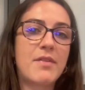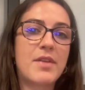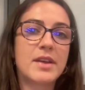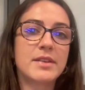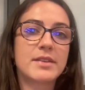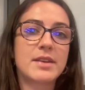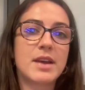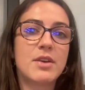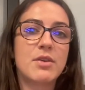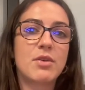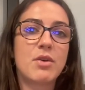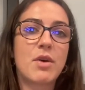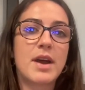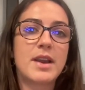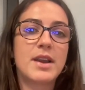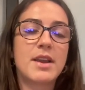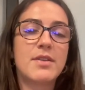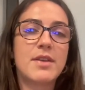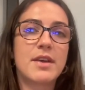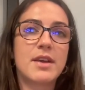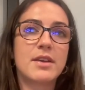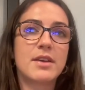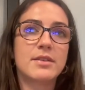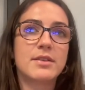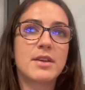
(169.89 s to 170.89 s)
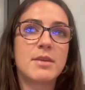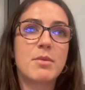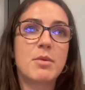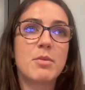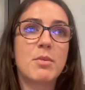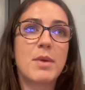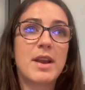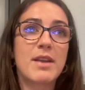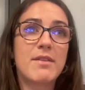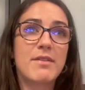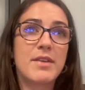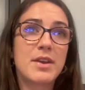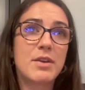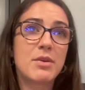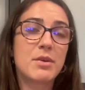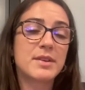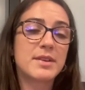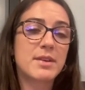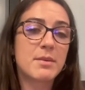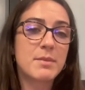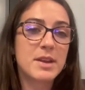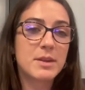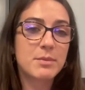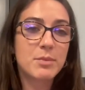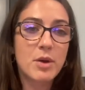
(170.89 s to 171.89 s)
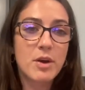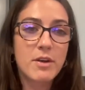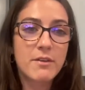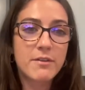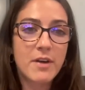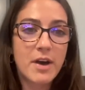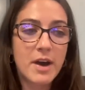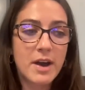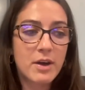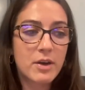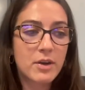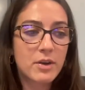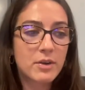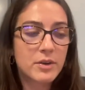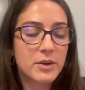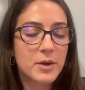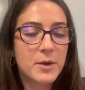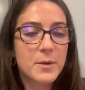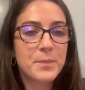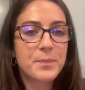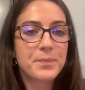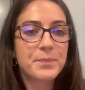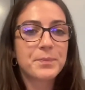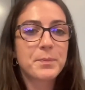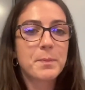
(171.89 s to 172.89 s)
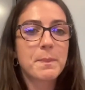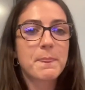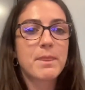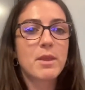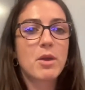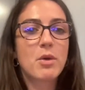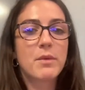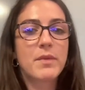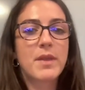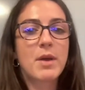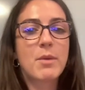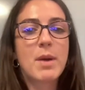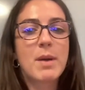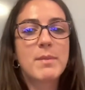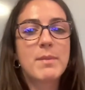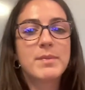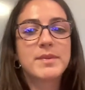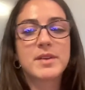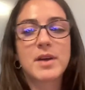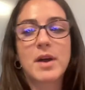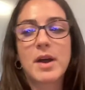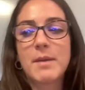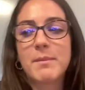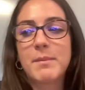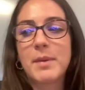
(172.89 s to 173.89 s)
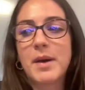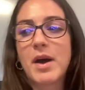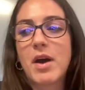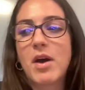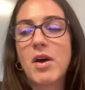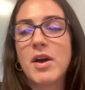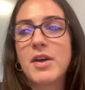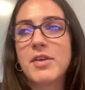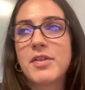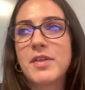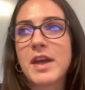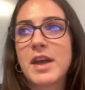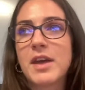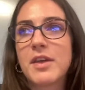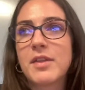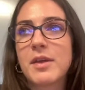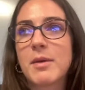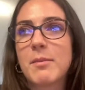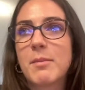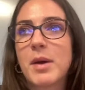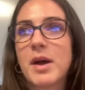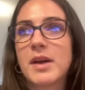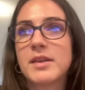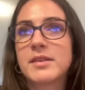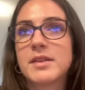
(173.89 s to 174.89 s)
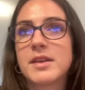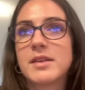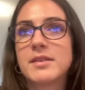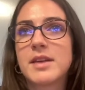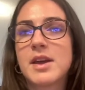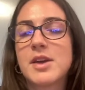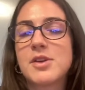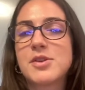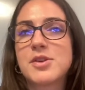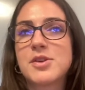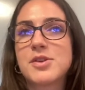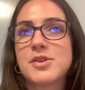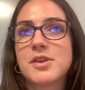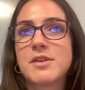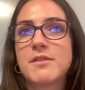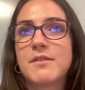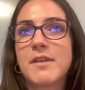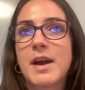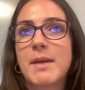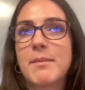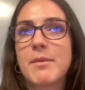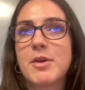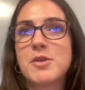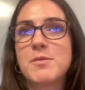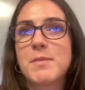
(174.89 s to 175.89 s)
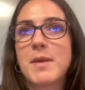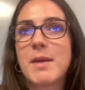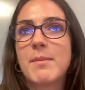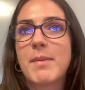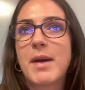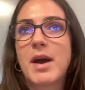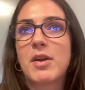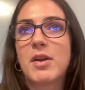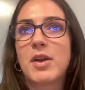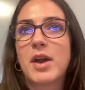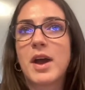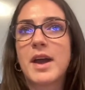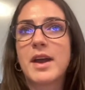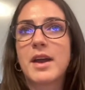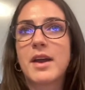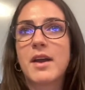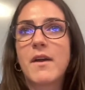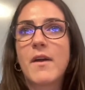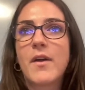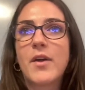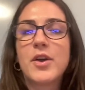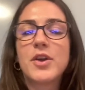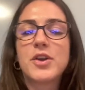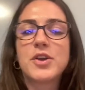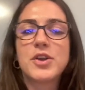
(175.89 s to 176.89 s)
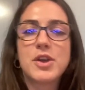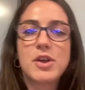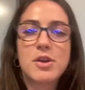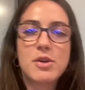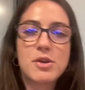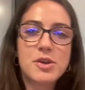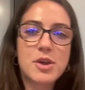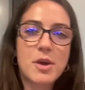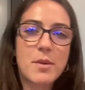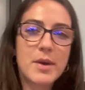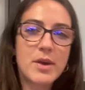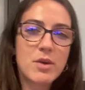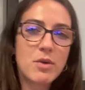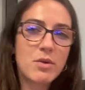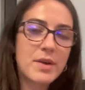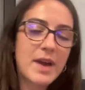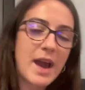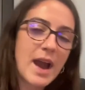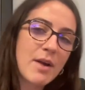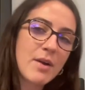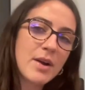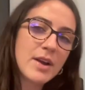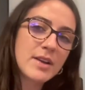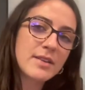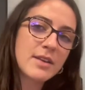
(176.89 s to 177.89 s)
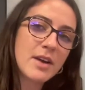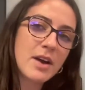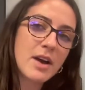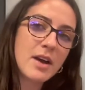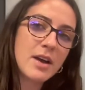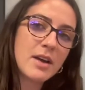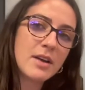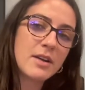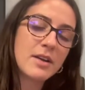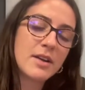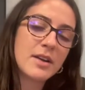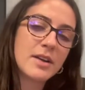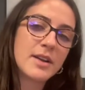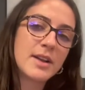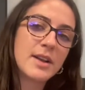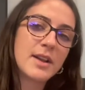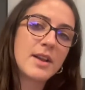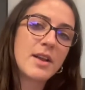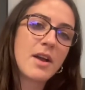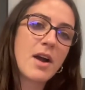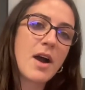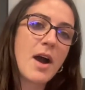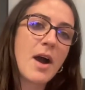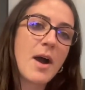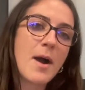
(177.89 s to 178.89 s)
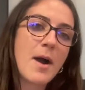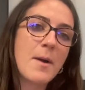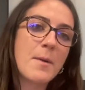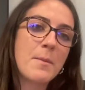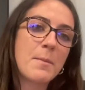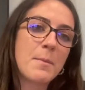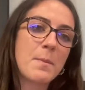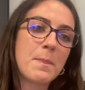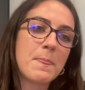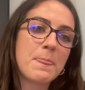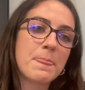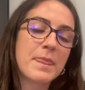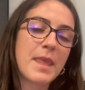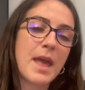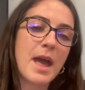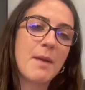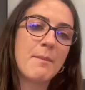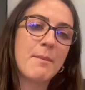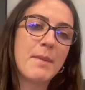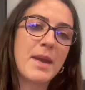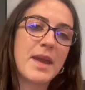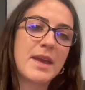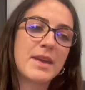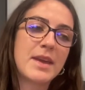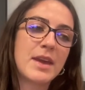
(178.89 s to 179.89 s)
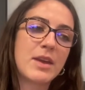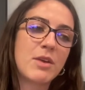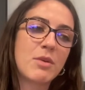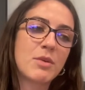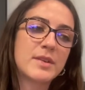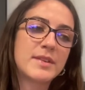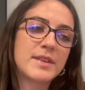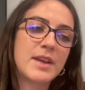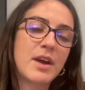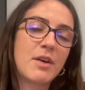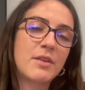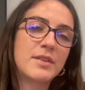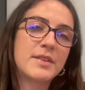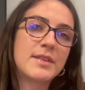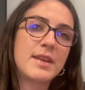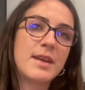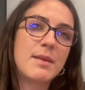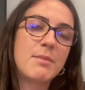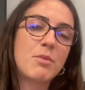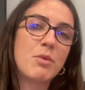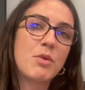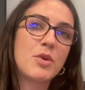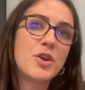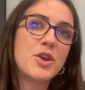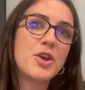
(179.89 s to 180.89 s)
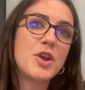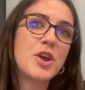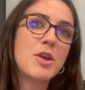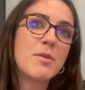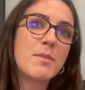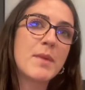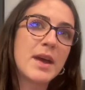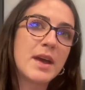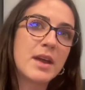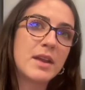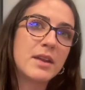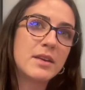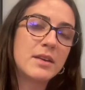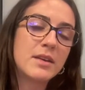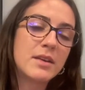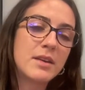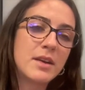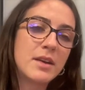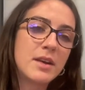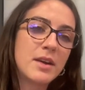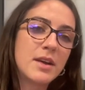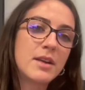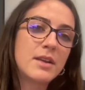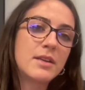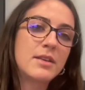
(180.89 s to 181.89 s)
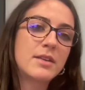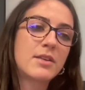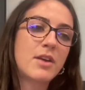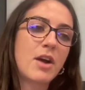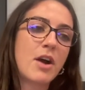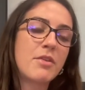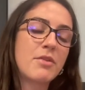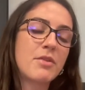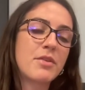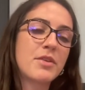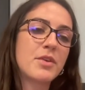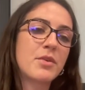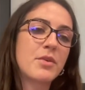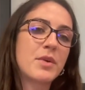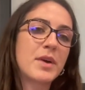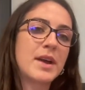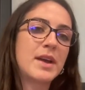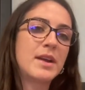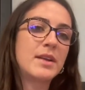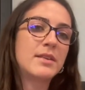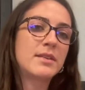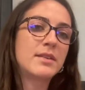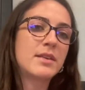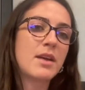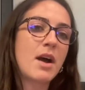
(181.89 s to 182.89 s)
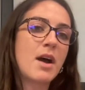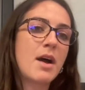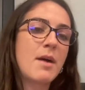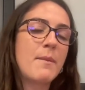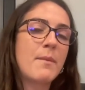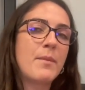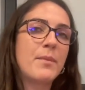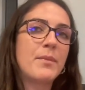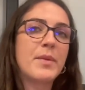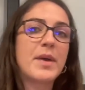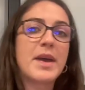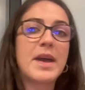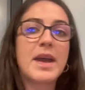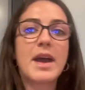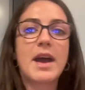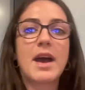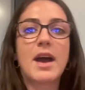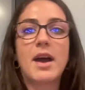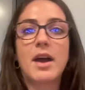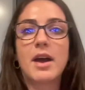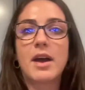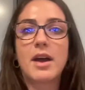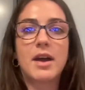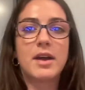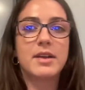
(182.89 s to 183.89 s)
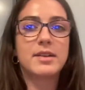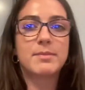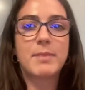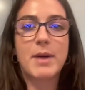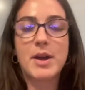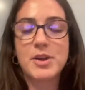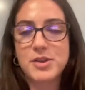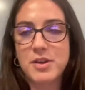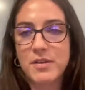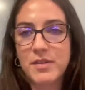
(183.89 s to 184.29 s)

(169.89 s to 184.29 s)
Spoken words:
There's like not anything super relevant on somebody's profile or on their website, but I think that personalization should very much be about like you showing your character, and making yourself seem more human to cut through the noise, especially